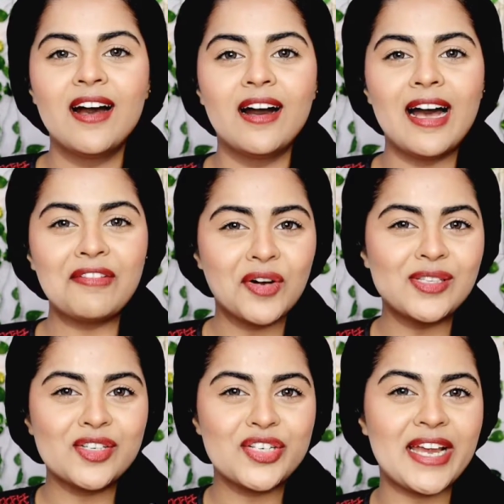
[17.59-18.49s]
Uh, I've
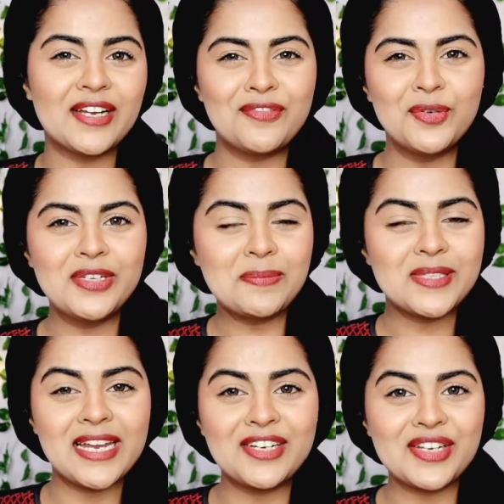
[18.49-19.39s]
also shared a few
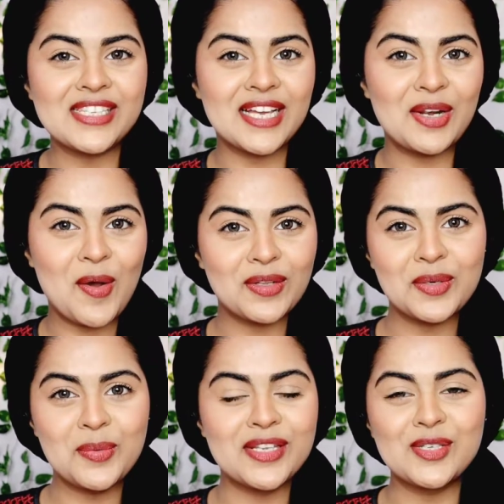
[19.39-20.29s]
tips and tricks
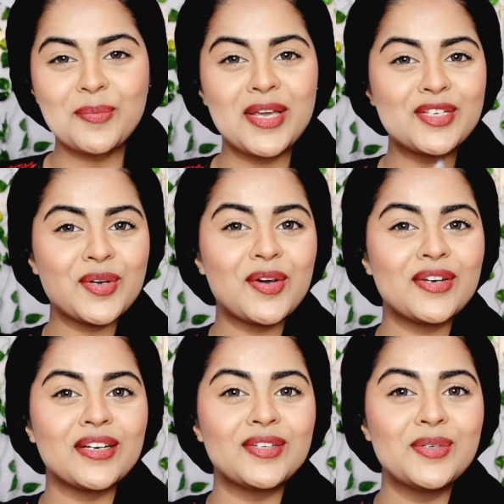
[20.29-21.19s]
along the way, so make
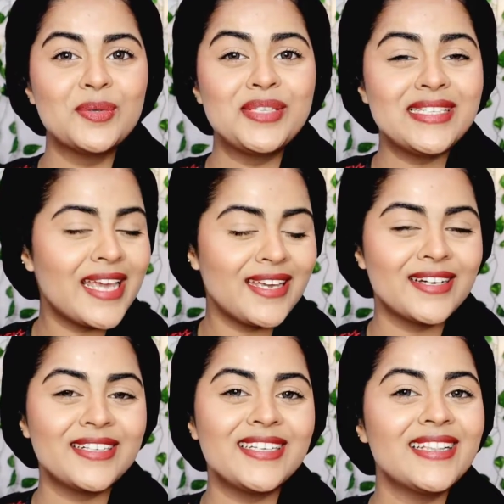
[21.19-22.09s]
sure to stay
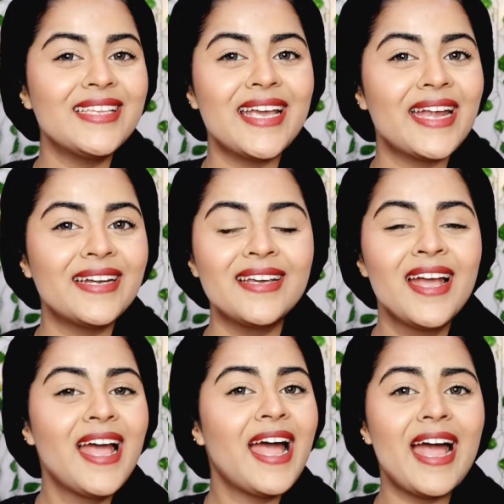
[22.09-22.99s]
here till the end.